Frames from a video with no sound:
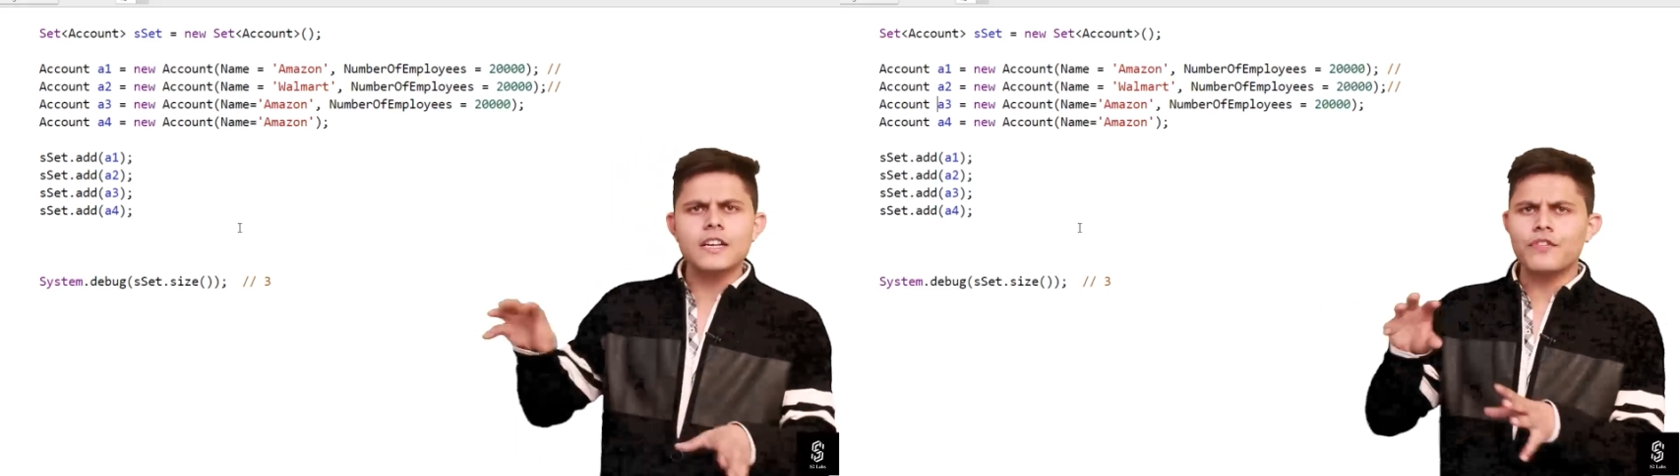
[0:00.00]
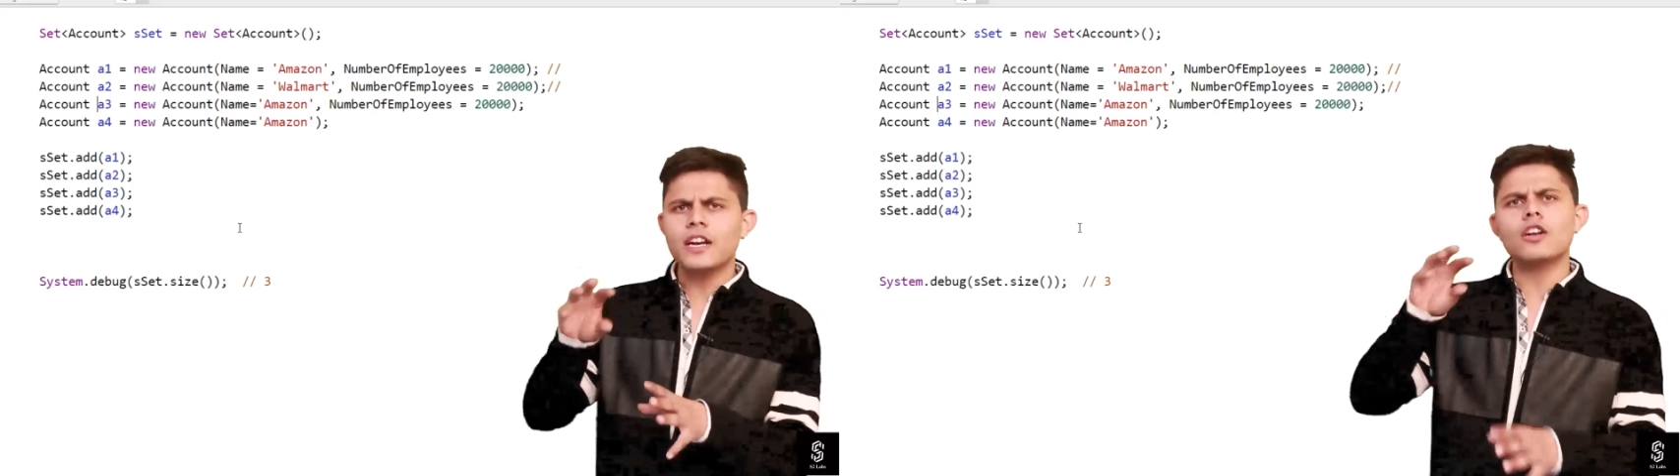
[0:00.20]

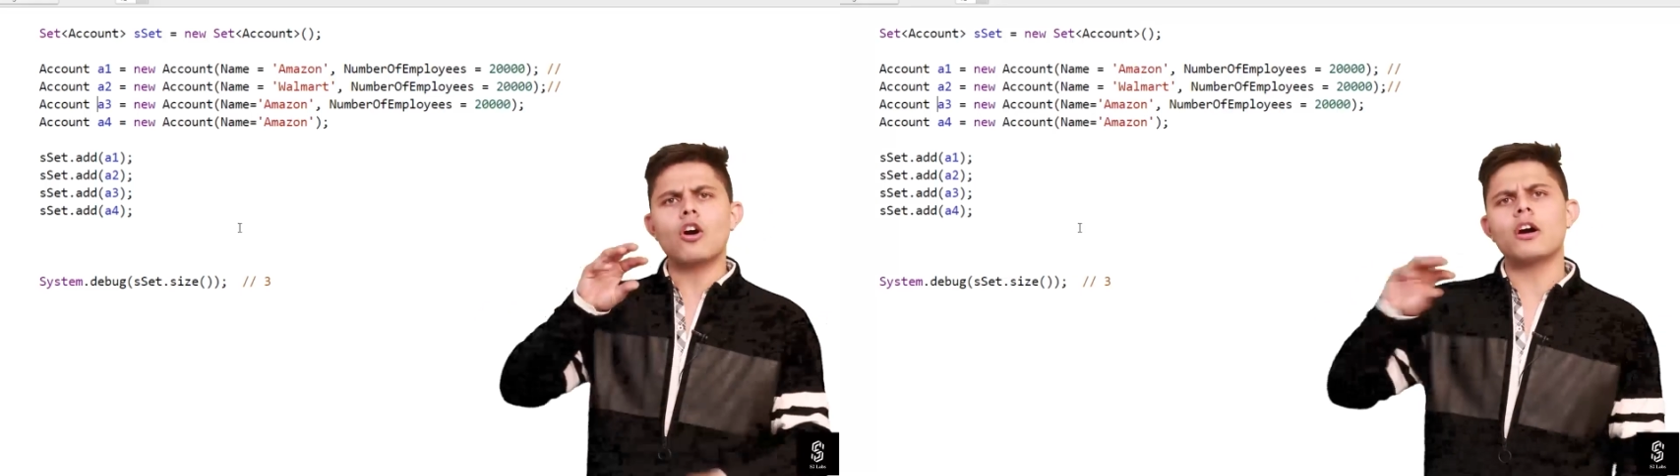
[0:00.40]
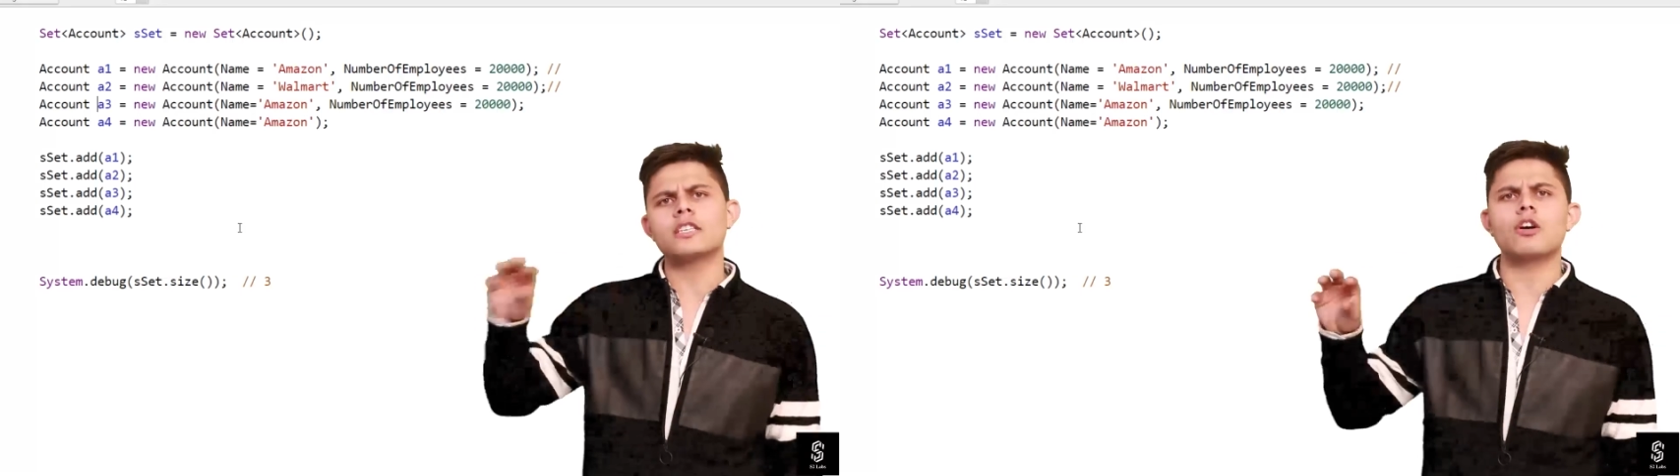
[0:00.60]
different
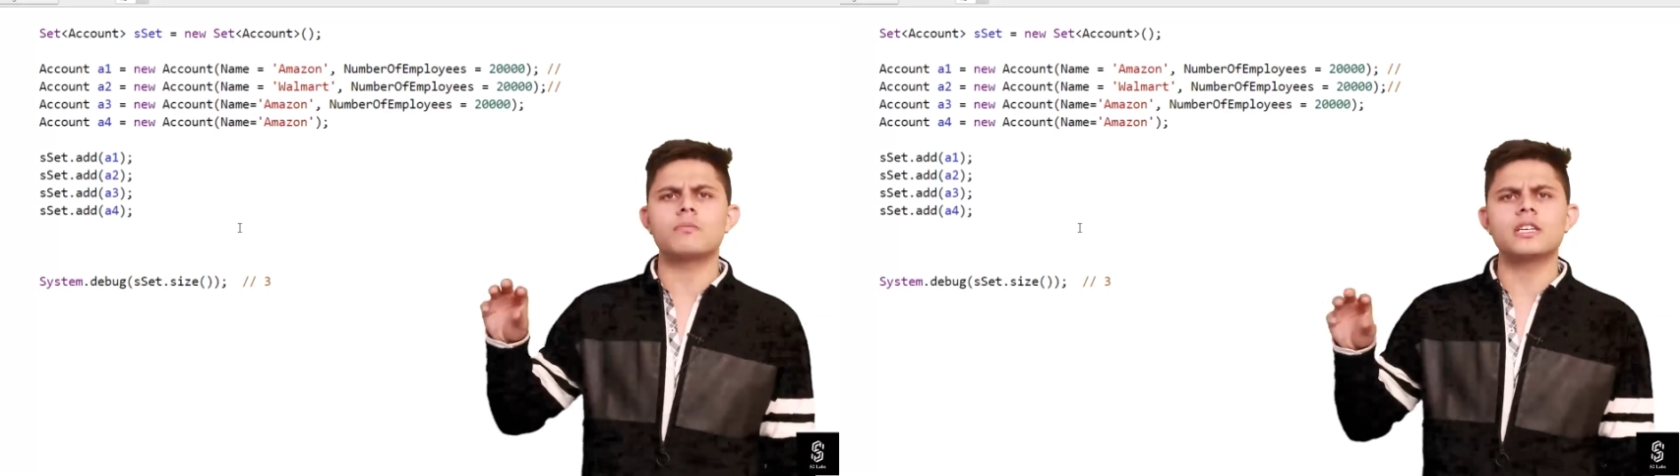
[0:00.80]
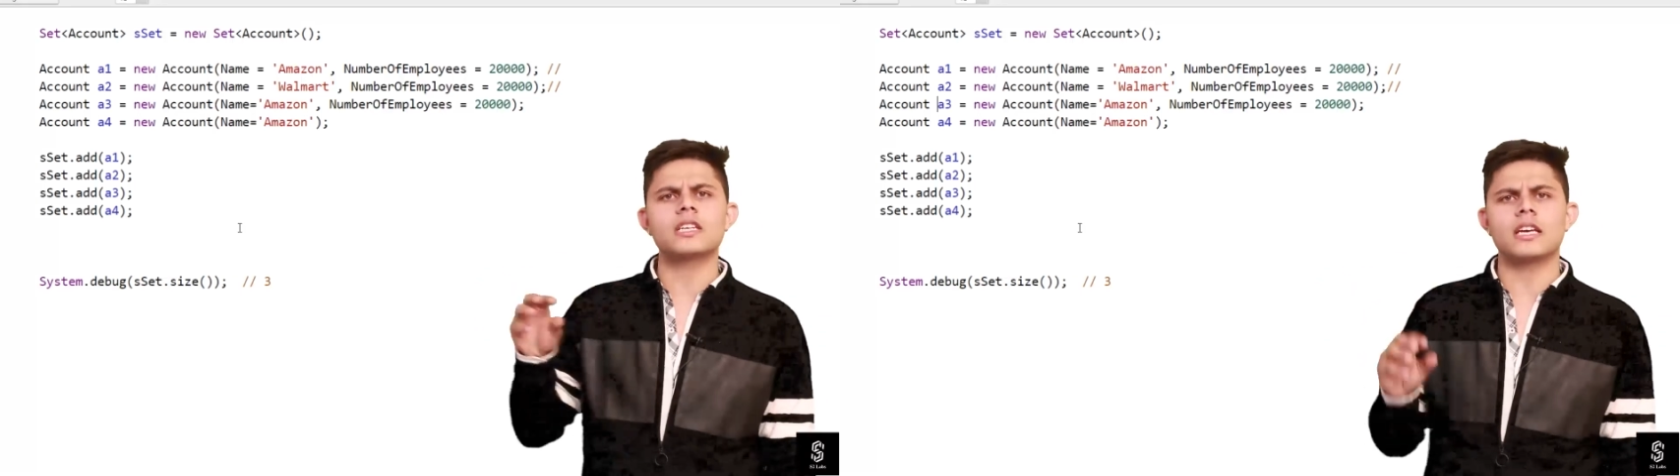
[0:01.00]
s
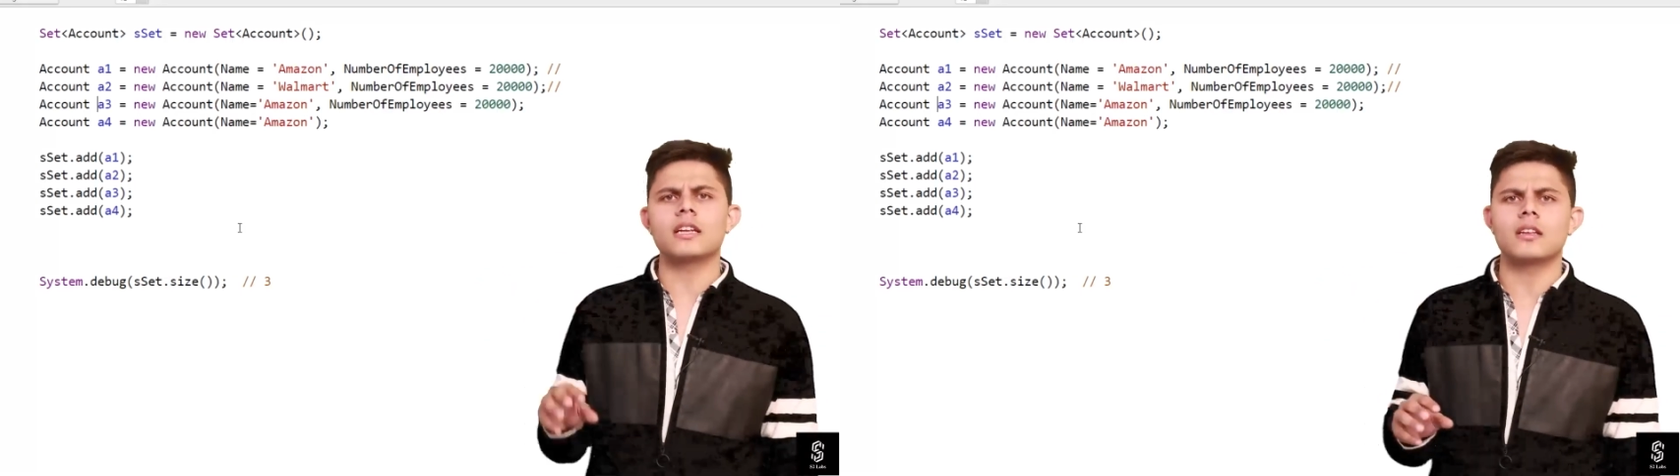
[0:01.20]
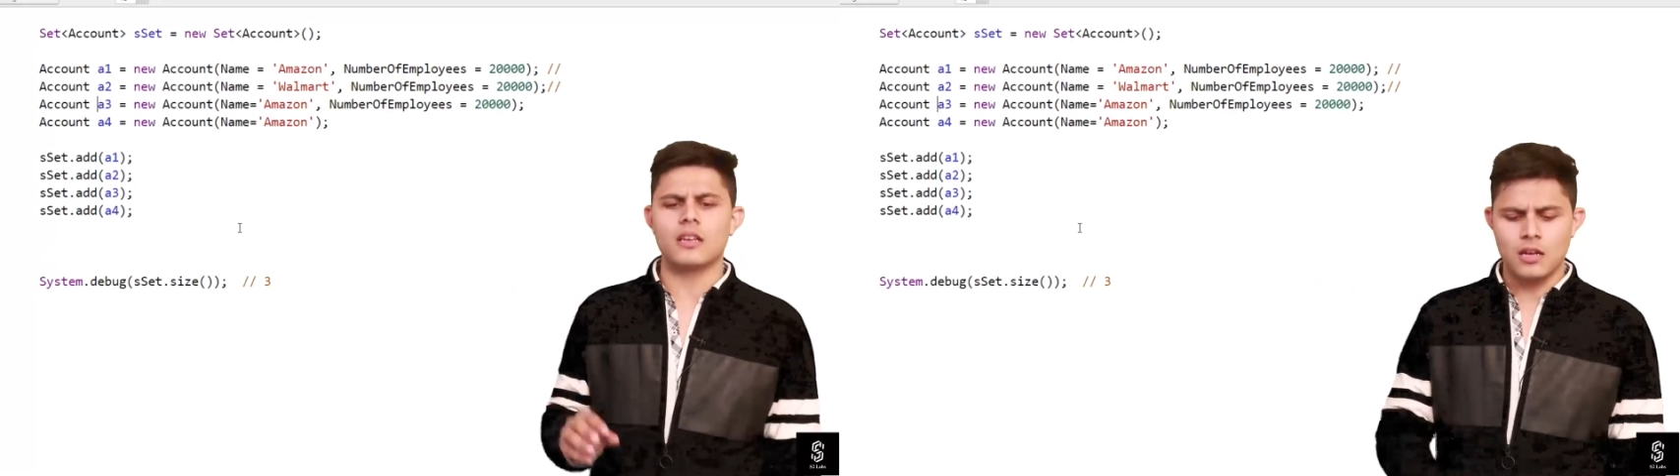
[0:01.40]
object
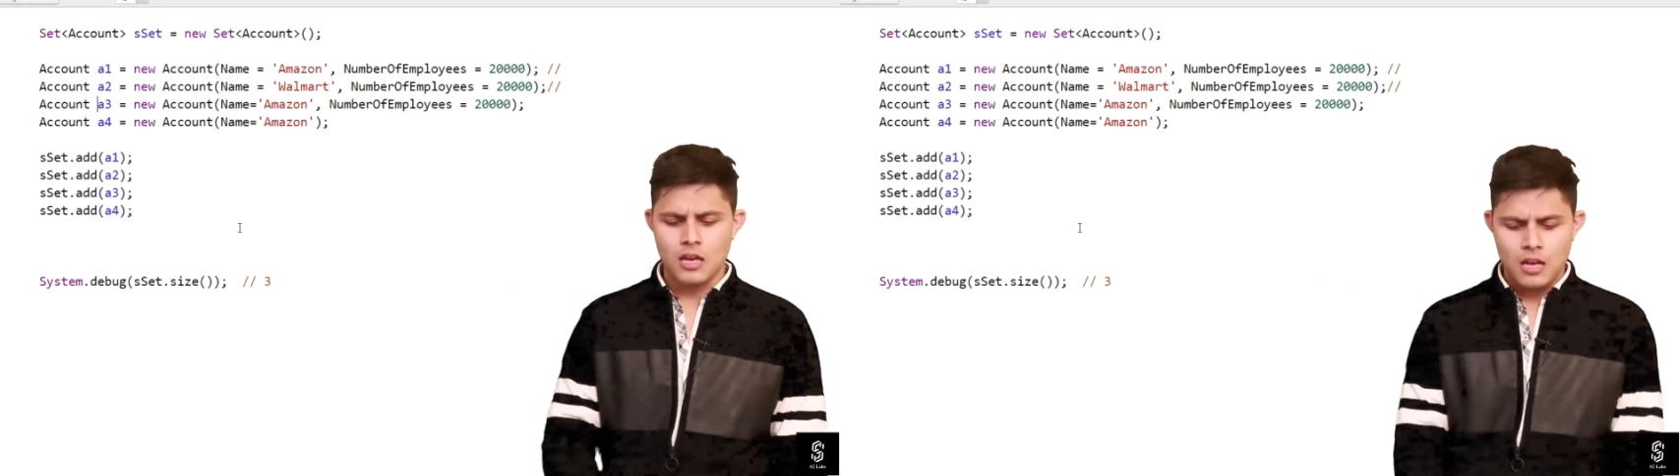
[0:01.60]
in here